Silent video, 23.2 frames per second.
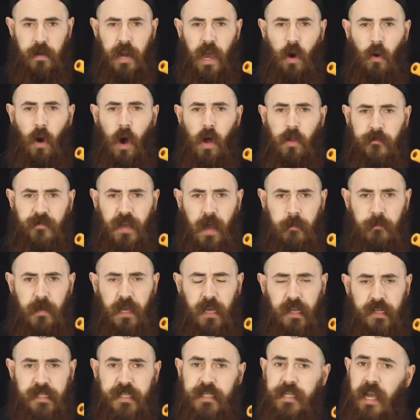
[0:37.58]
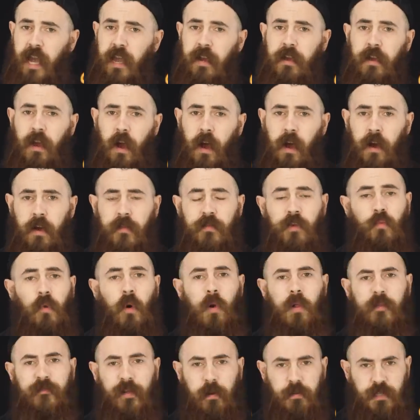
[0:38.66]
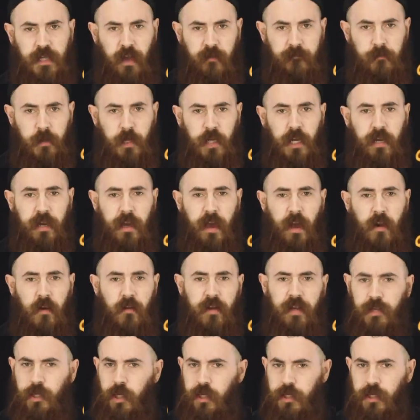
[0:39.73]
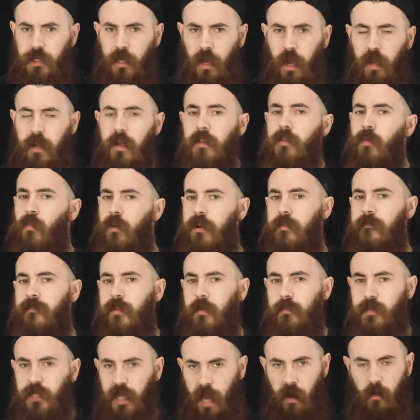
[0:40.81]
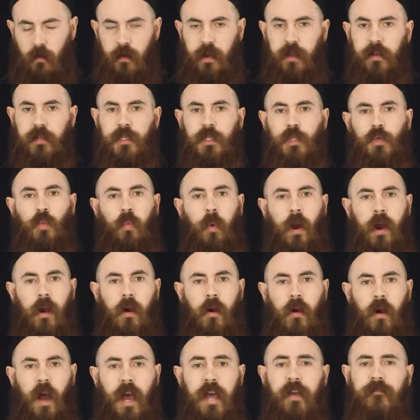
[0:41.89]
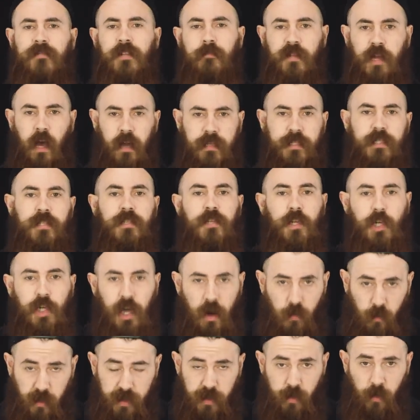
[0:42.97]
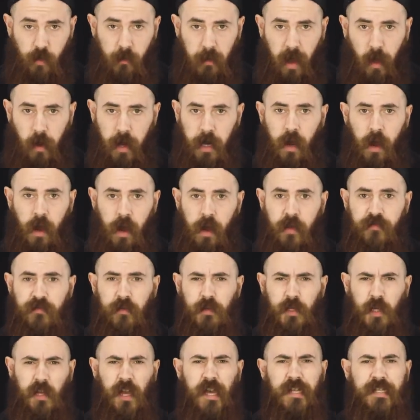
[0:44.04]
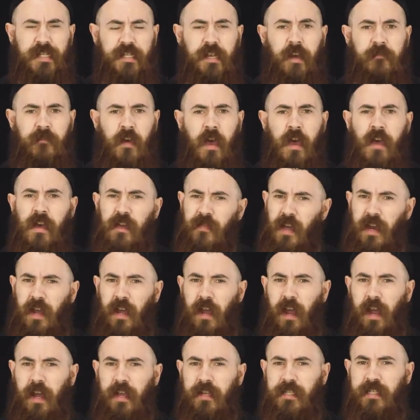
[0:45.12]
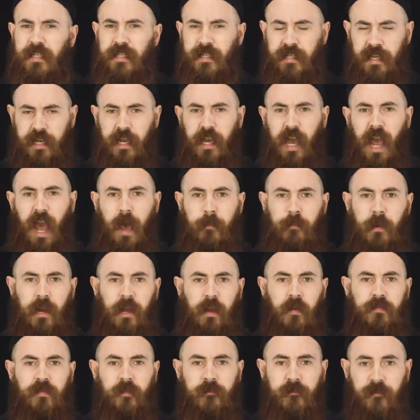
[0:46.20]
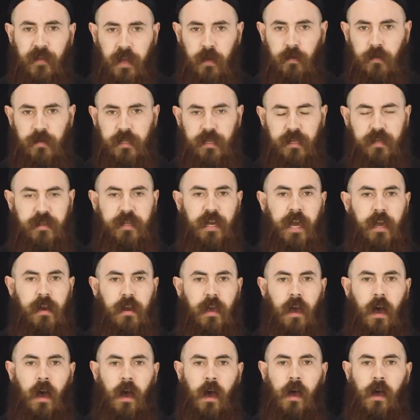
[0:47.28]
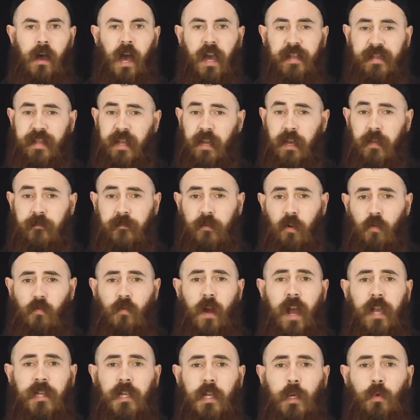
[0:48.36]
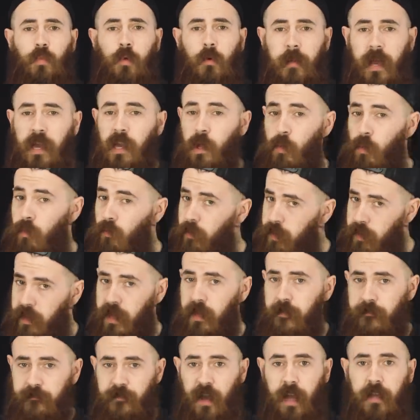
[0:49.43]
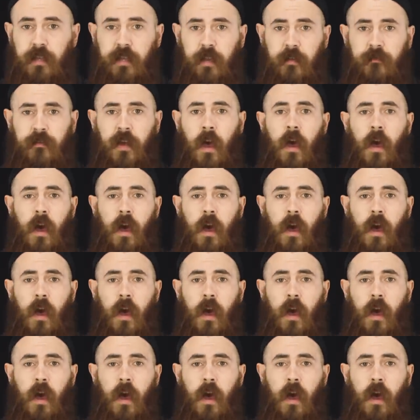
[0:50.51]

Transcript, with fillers: Now, all of that being said, uh, the role of airsoft machine gunner is just another one of those areas where I have some thoughts to share with you about it. Uh, there's a lot of stuff that I see happening on the field that uh, I think, if corrected, will make you a really effective